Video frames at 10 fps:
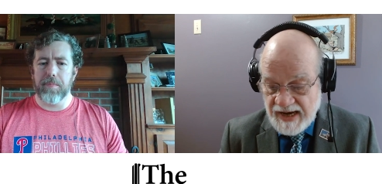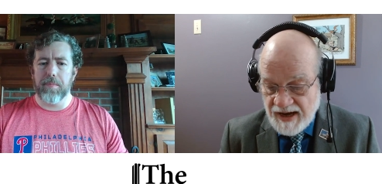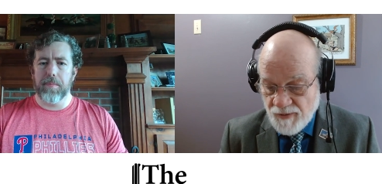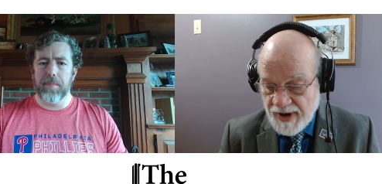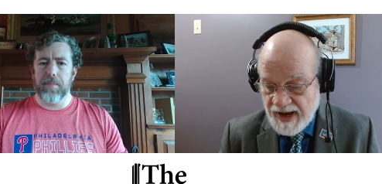
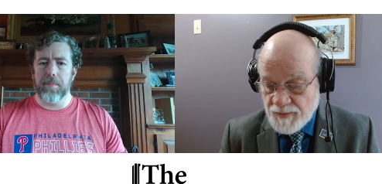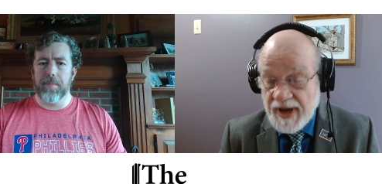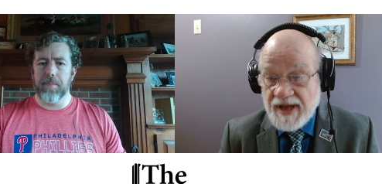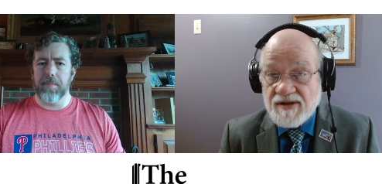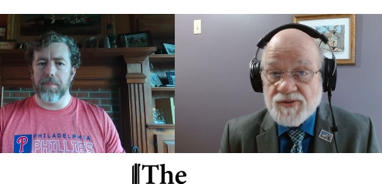Speaker 1: Uh, we had
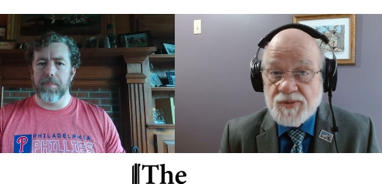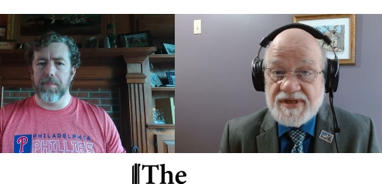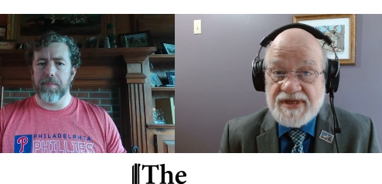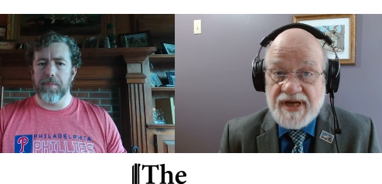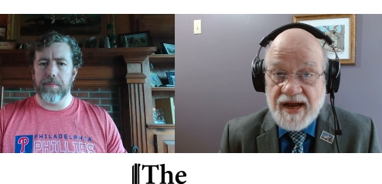mailers
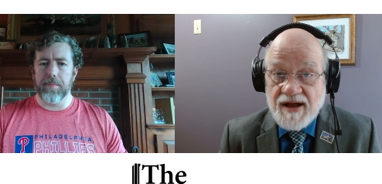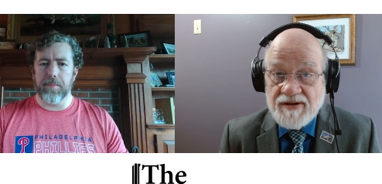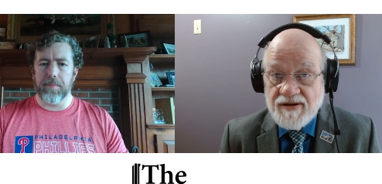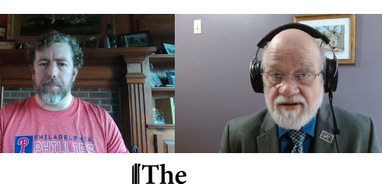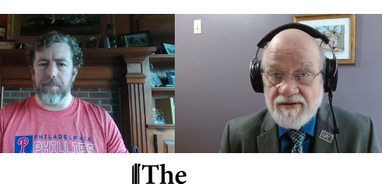we sent
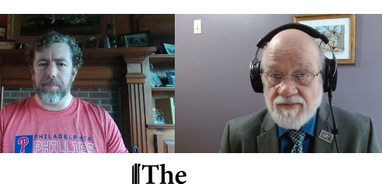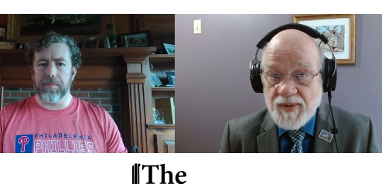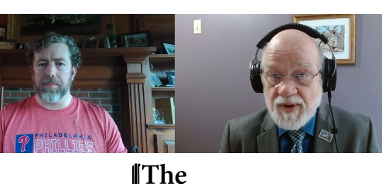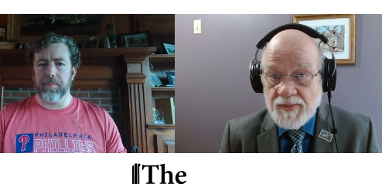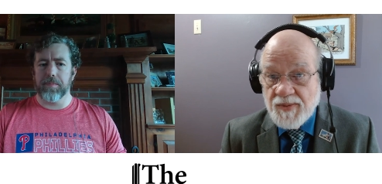out to
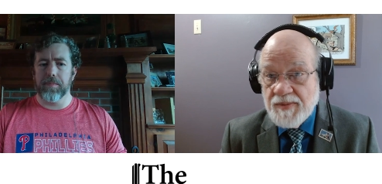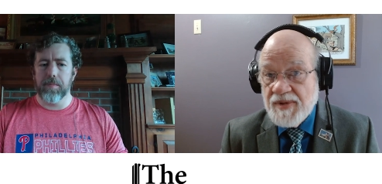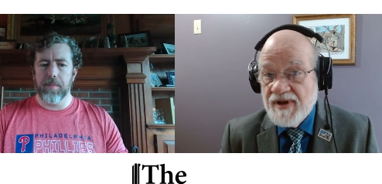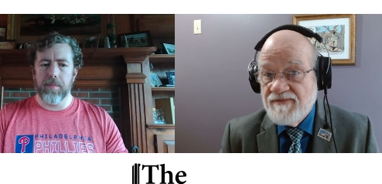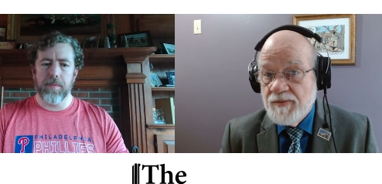people we
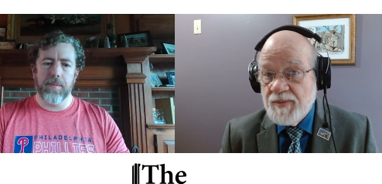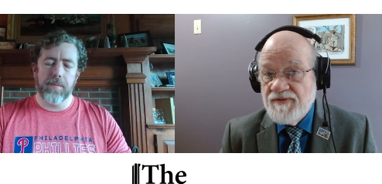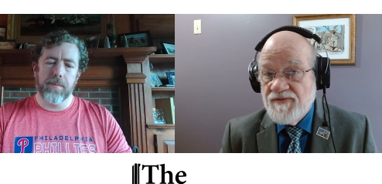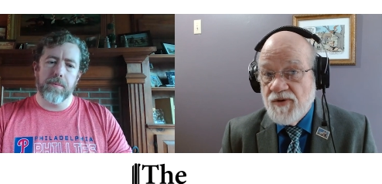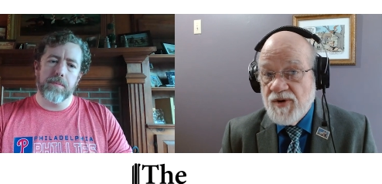believe to
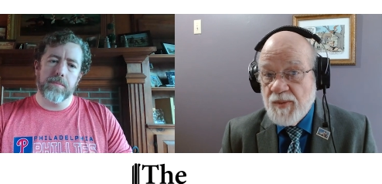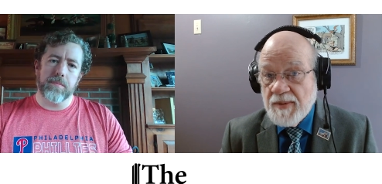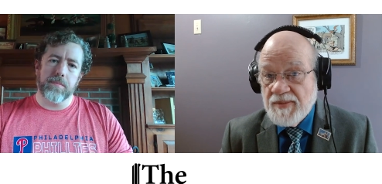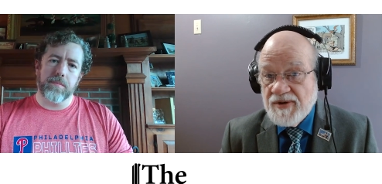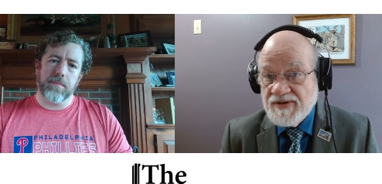be voting
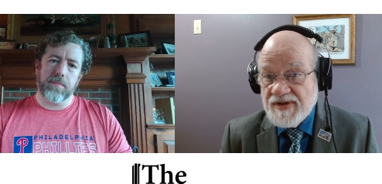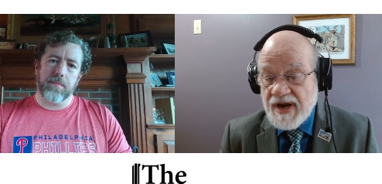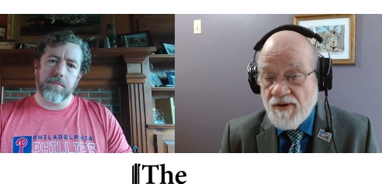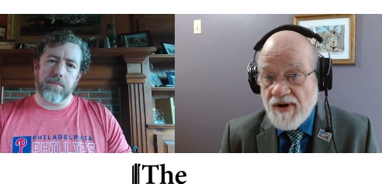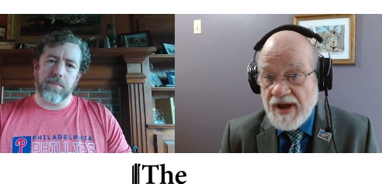members of
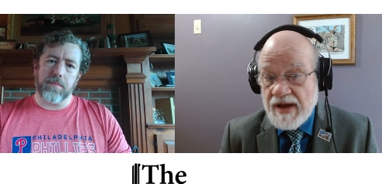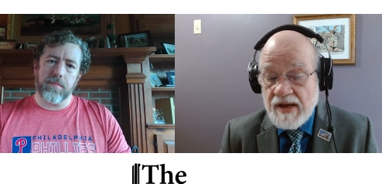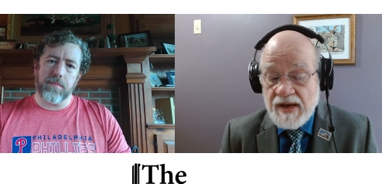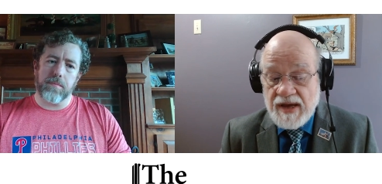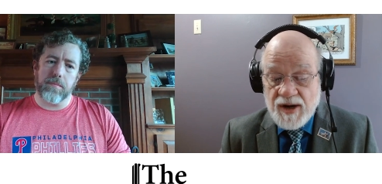the NRA.
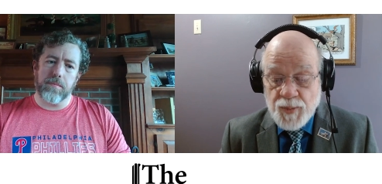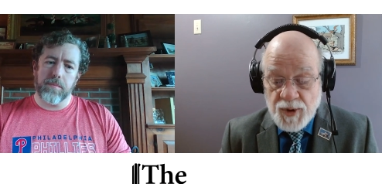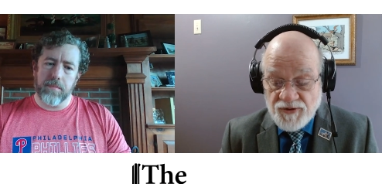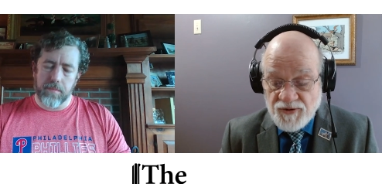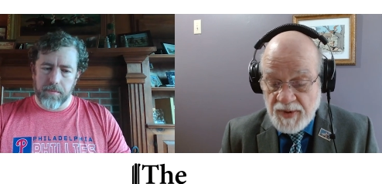It
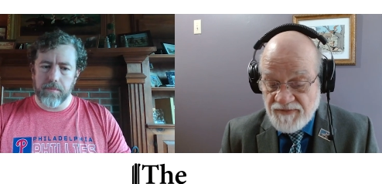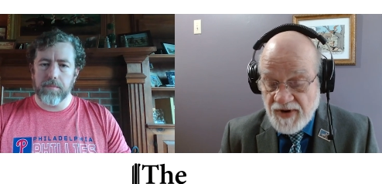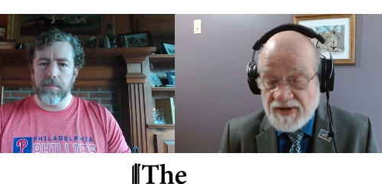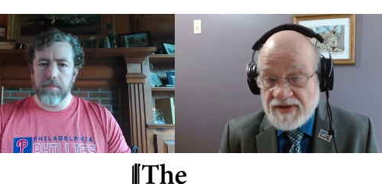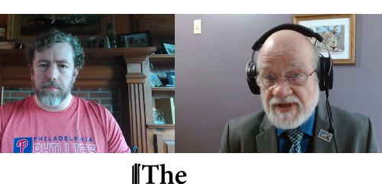appears to be
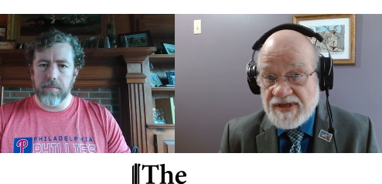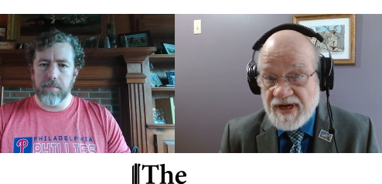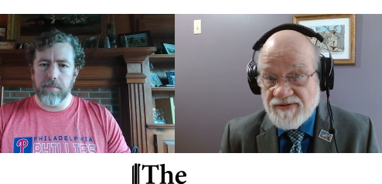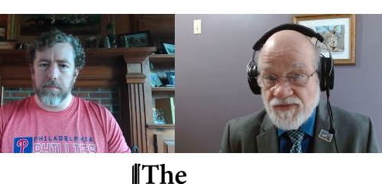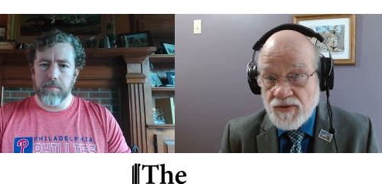very
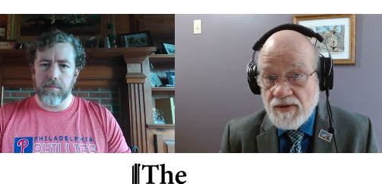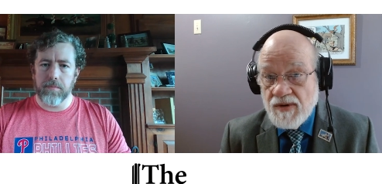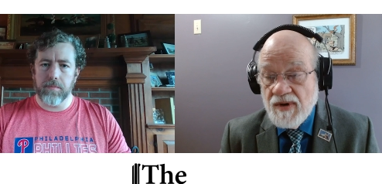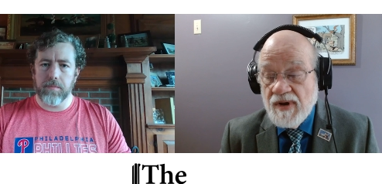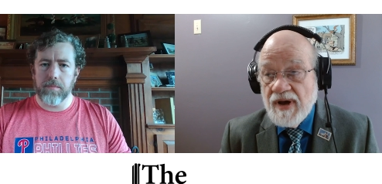successful.
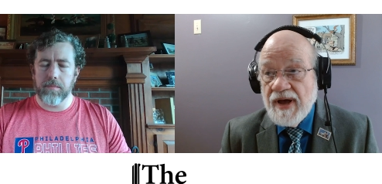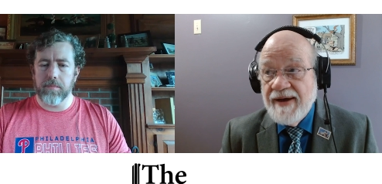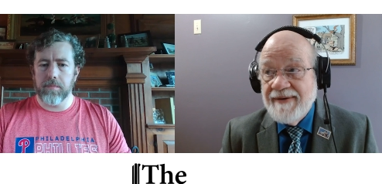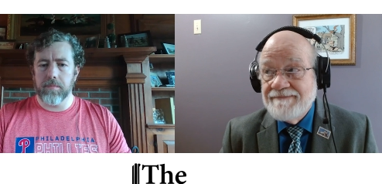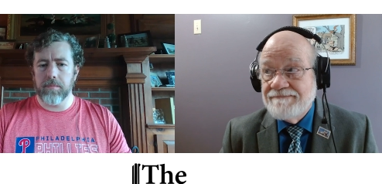
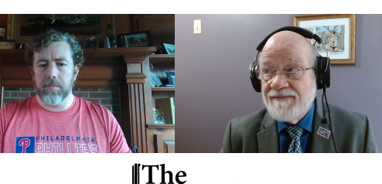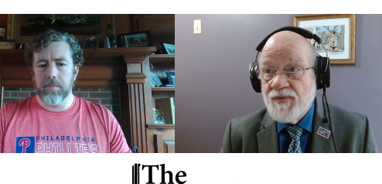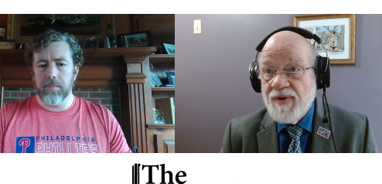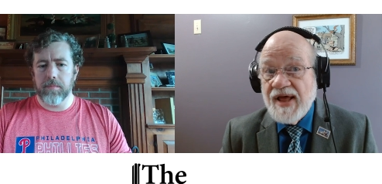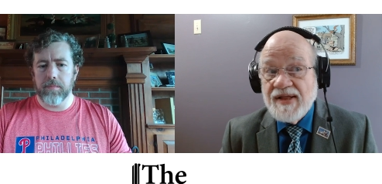Um,
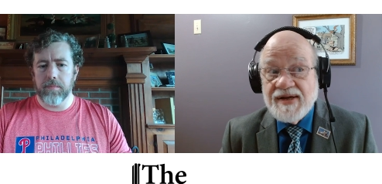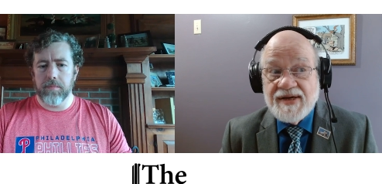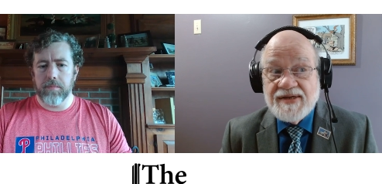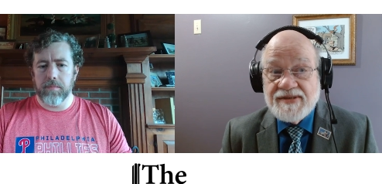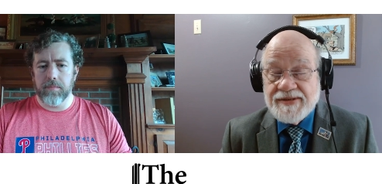the
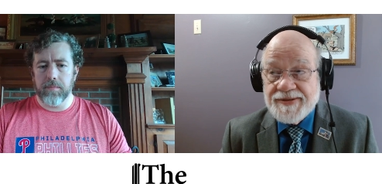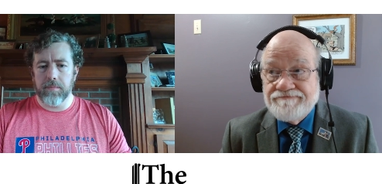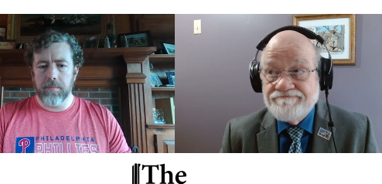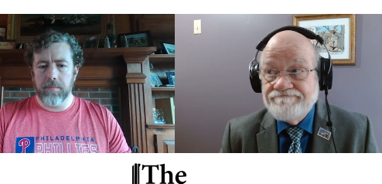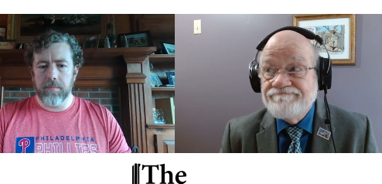reality is
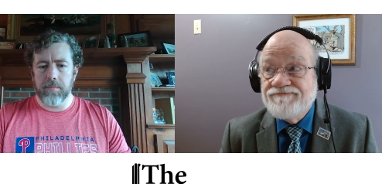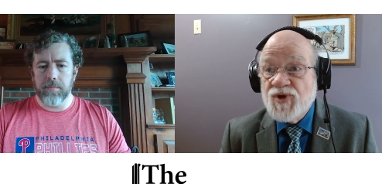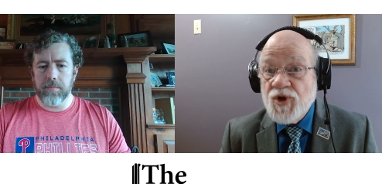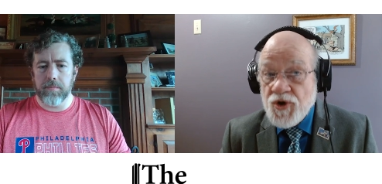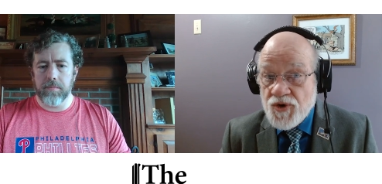that
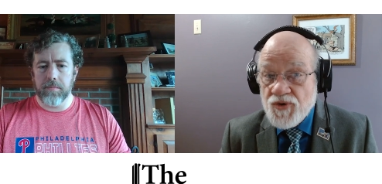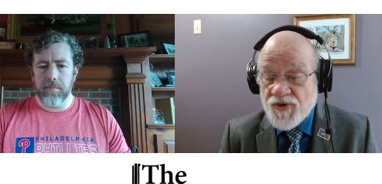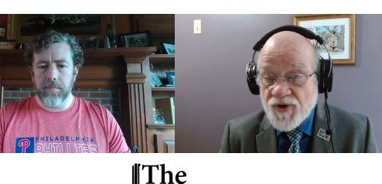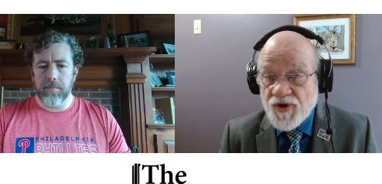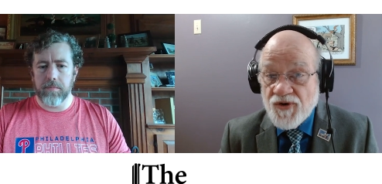
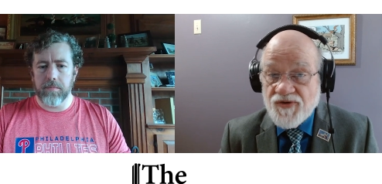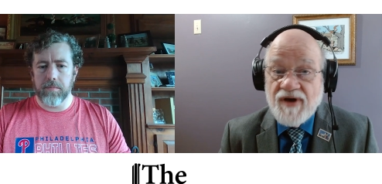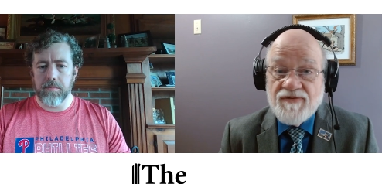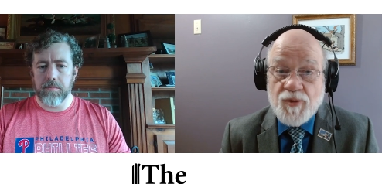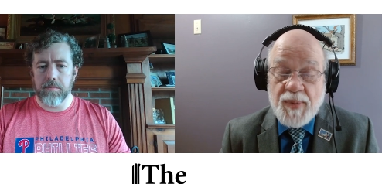two
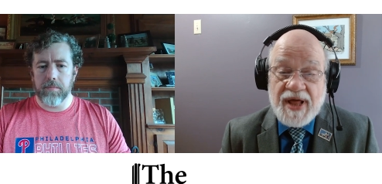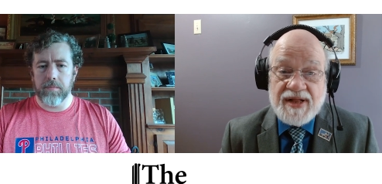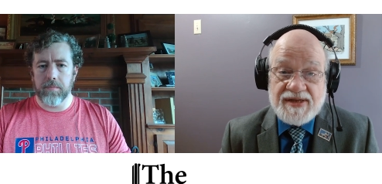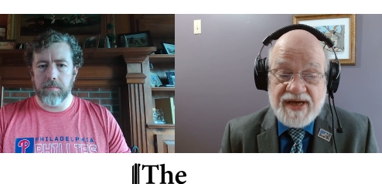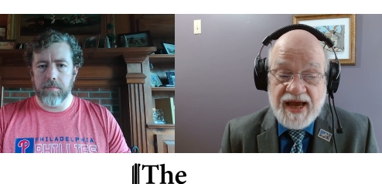thirds of the
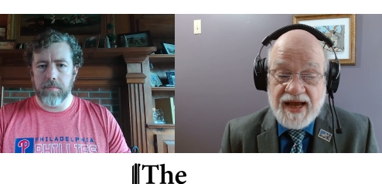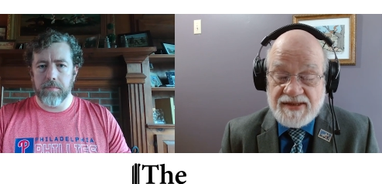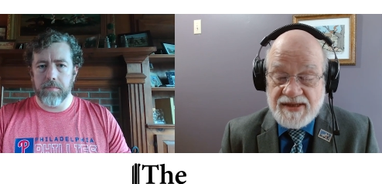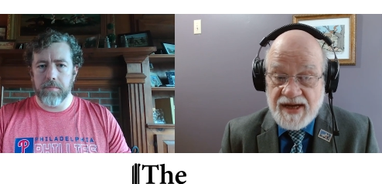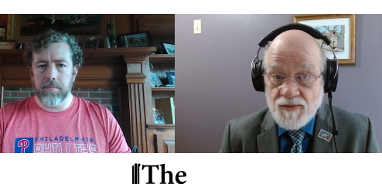ballots
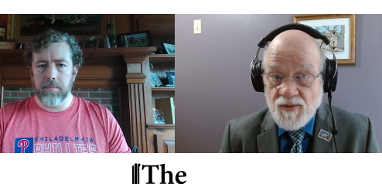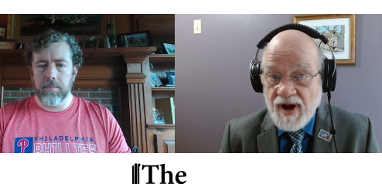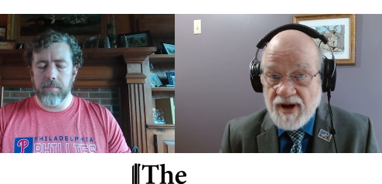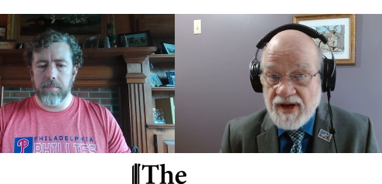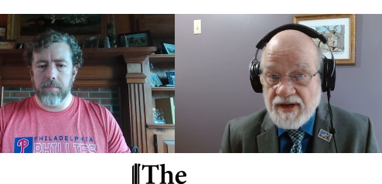cast had
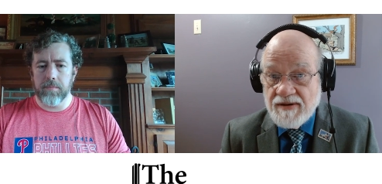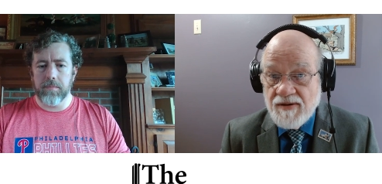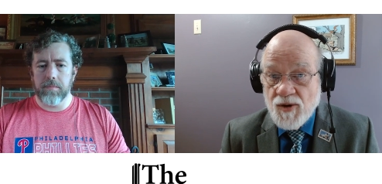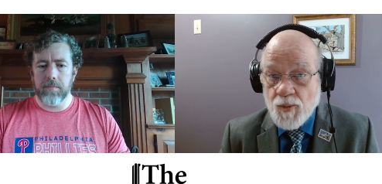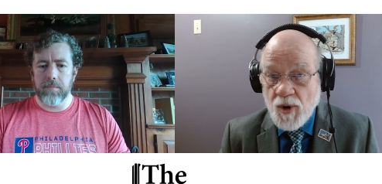
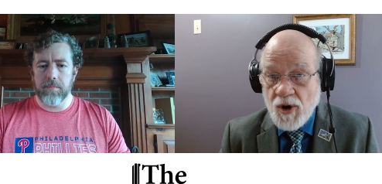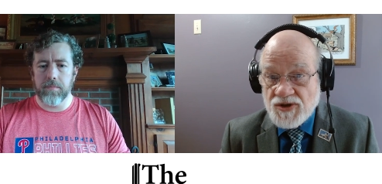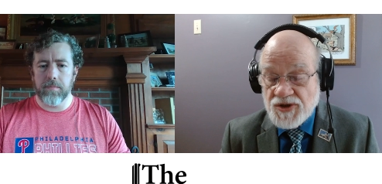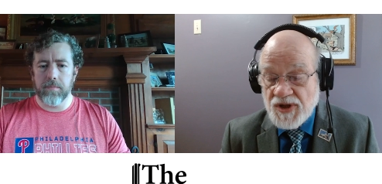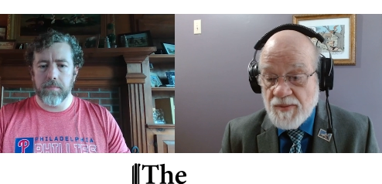Rocky,
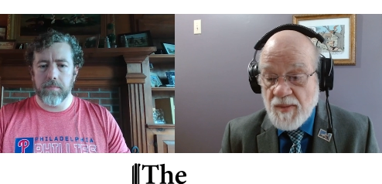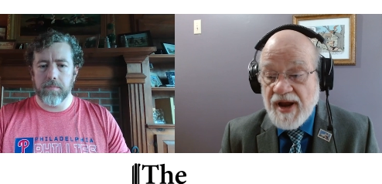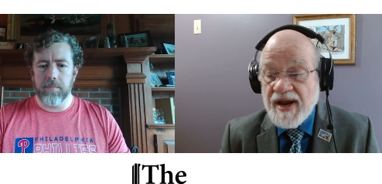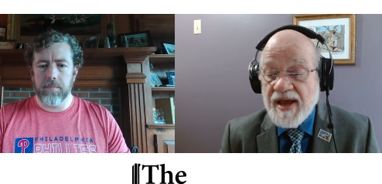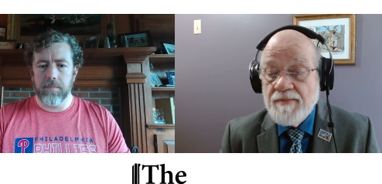Marshall, and
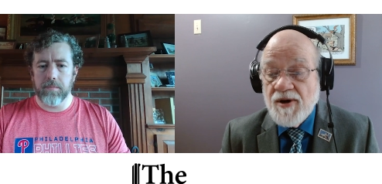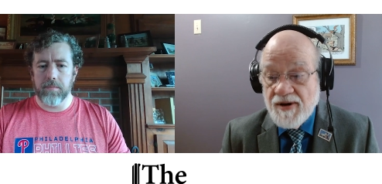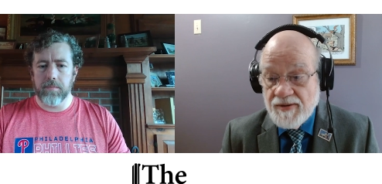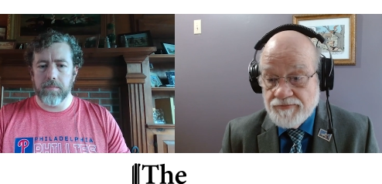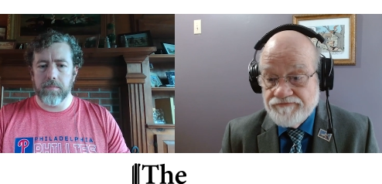my name on them.